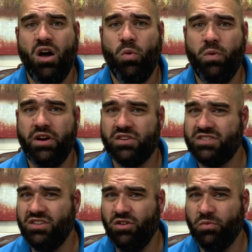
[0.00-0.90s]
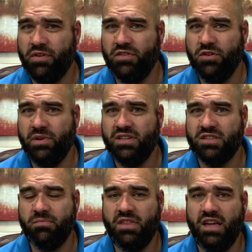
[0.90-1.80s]
we are still reviewing
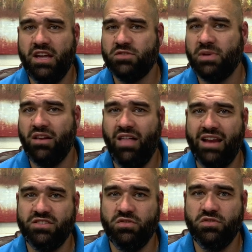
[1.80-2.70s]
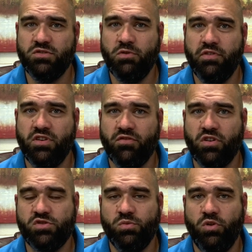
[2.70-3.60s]
some things. We've got a lot of students moving to
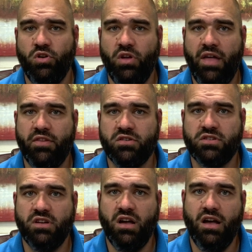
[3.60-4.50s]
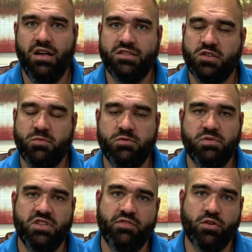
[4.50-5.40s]
virtual, and there's some
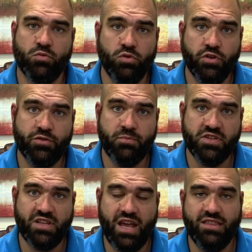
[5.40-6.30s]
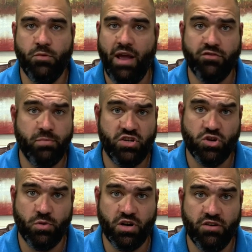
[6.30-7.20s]
specific rules from the state that we have to make sure
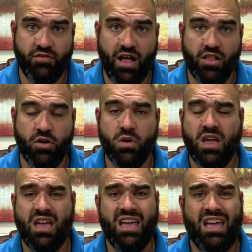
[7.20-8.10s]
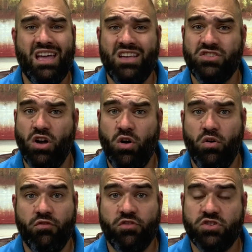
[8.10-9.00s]
we're going to follow. So
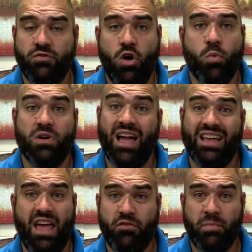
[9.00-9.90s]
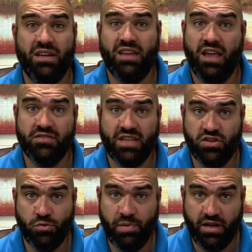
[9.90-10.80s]
first of all, we're not going to have a big day of
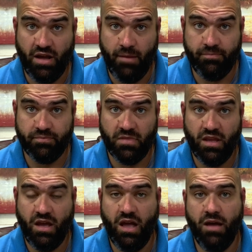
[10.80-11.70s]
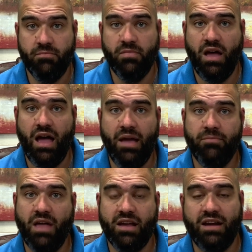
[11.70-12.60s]
schedule pickup. I'm
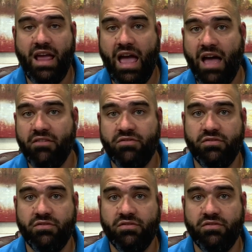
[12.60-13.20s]
not going to have